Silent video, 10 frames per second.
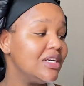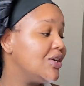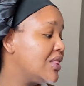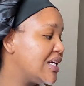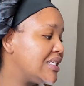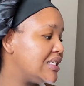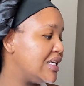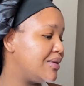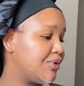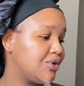on that day,
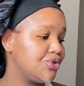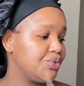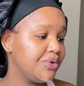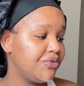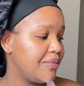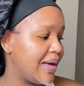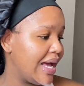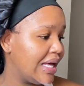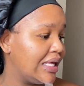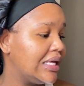I'm gonna do it for
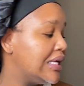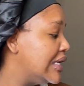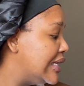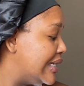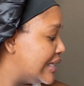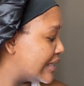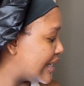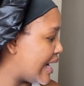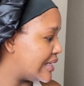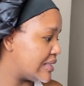my
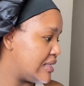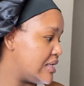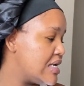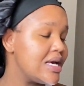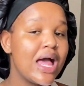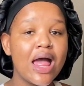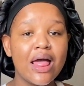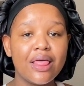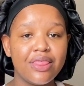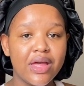cousin.
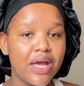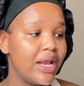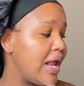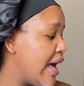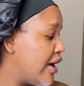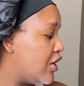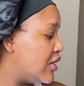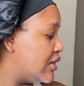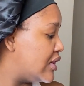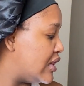Then I
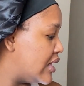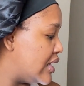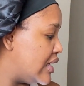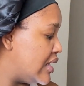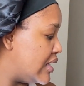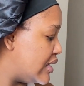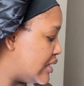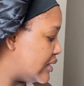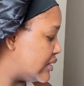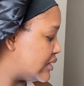got
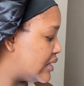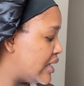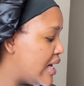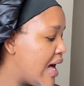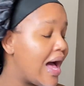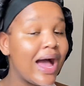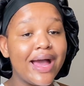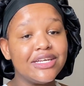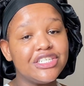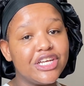this
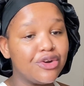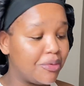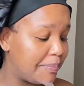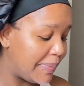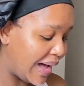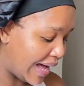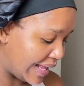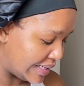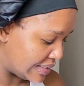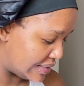eyeshadow
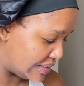palette.